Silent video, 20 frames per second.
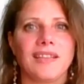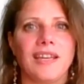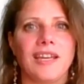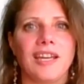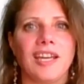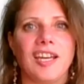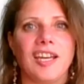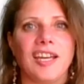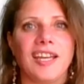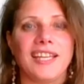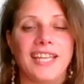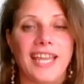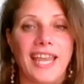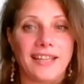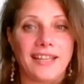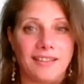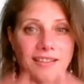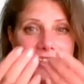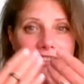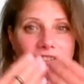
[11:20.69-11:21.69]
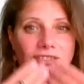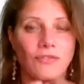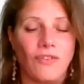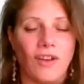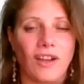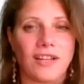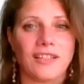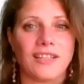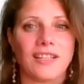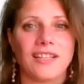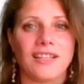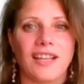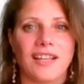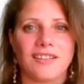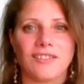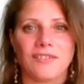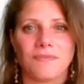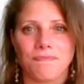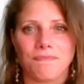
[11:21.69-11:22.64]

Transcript: uh, again, this finding that,